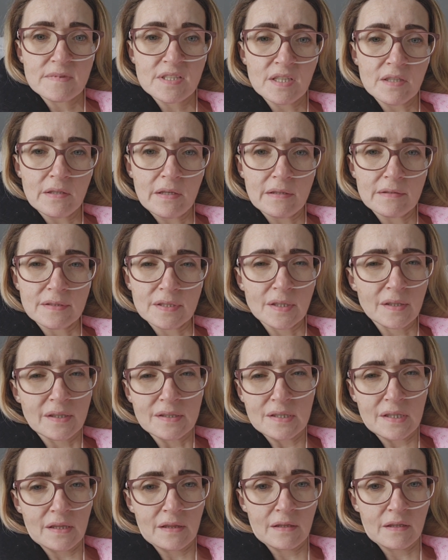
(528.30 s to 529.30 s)
so yeah, so
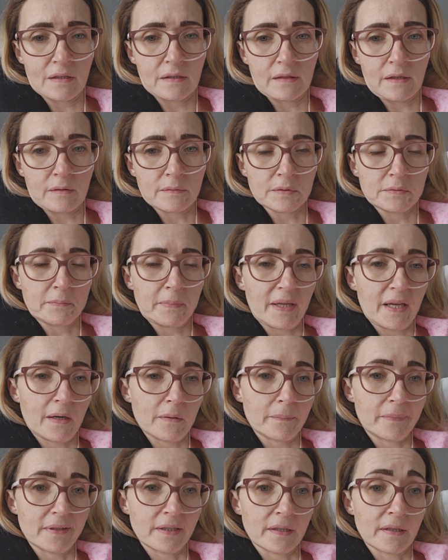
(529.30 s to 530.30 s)
they didn't think that would be
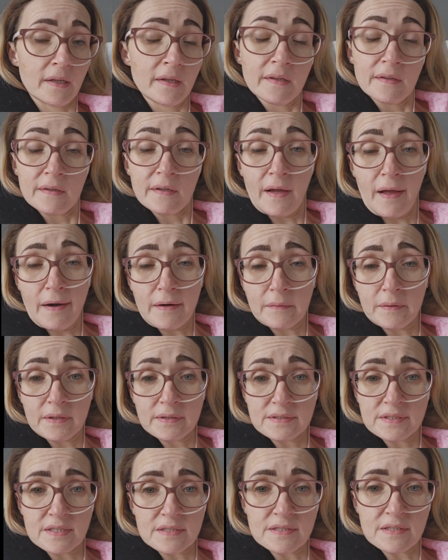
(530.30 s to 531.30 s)
helping.
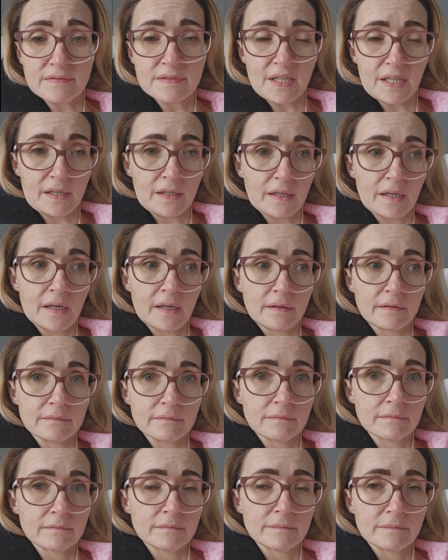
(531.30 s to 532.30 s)
Anyway, since they've taken it
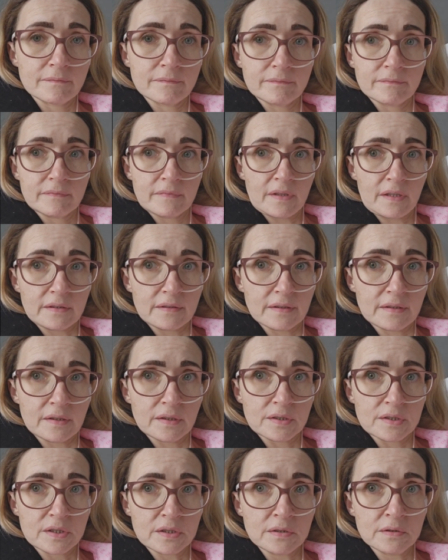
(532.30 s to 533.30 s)
out,
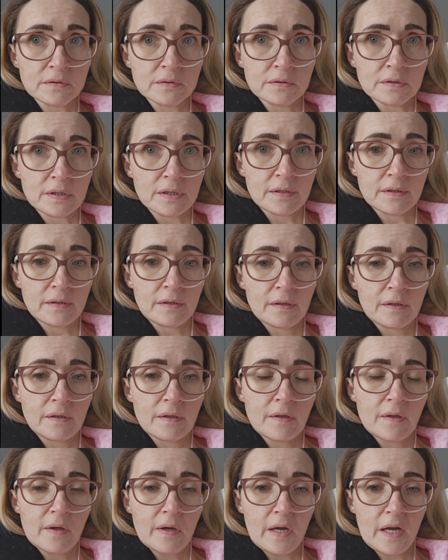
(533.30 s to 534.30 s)
nothing at all.
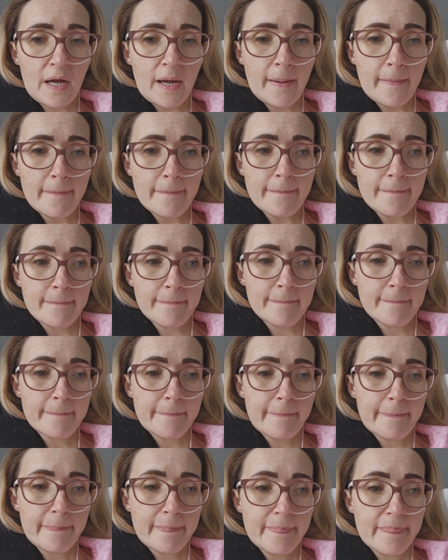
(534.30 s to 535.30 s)
Um,
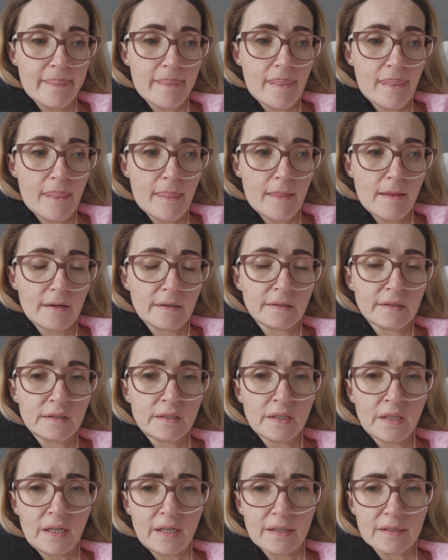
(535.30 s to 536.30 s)

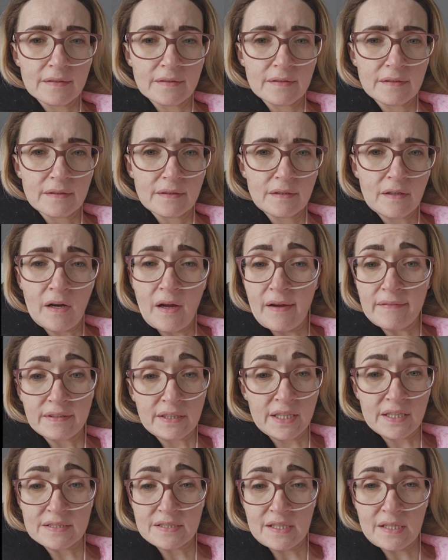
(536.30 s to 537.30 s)
yes, I
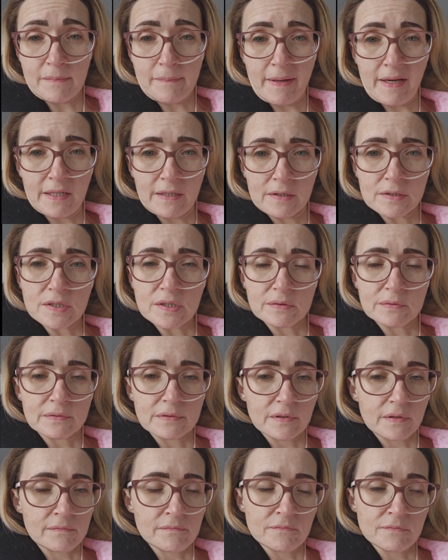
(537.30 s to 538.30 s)
haven't had any pain at
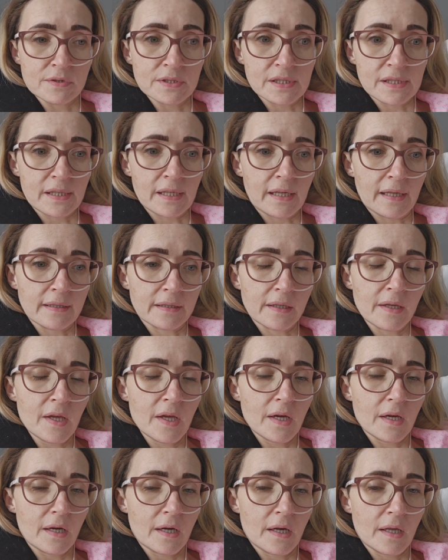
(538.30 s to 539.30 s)
all, so I'm really glad.
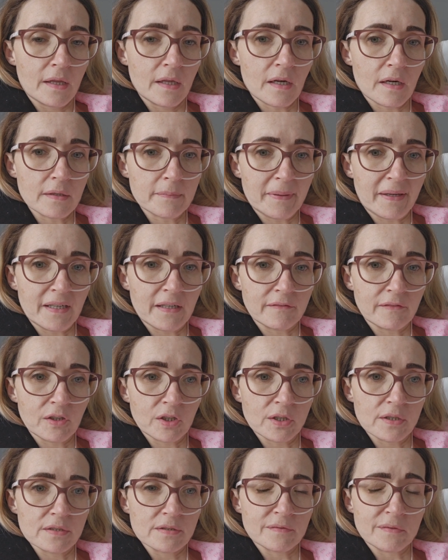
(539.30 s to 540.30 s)
Uh, the only pain
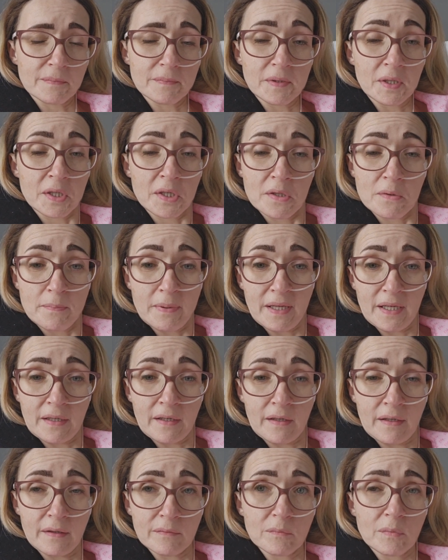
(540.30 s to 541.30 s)
I've got is from the new
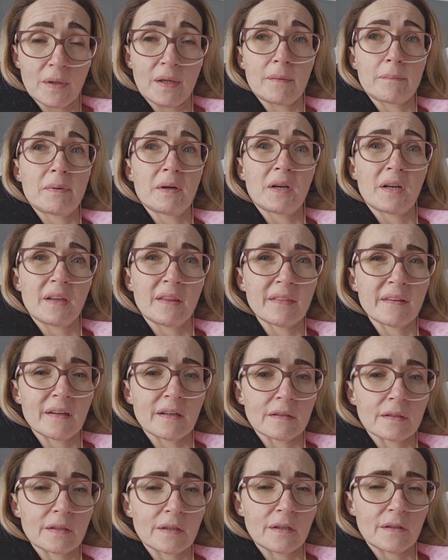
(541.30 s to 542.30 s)
PICC line, where they put it in
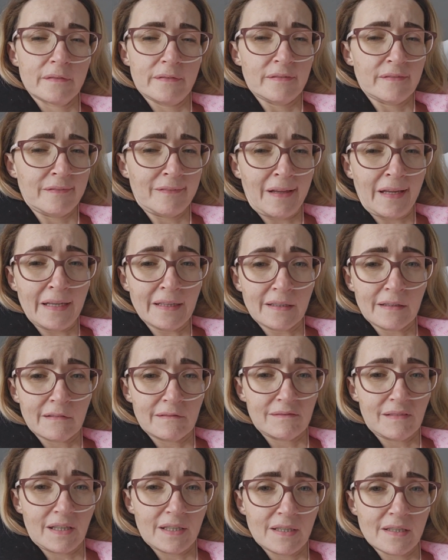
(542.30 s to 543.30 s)
the
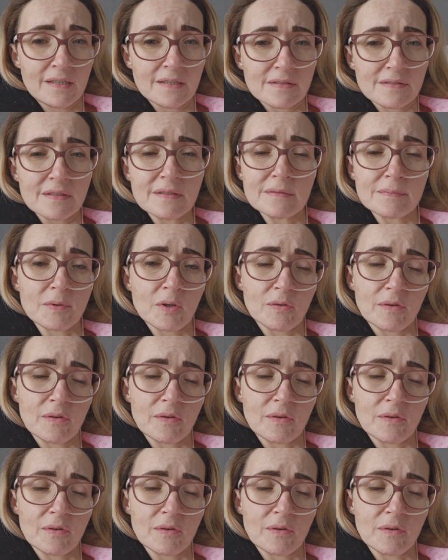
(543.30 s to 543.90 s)
cephalic vein, so it's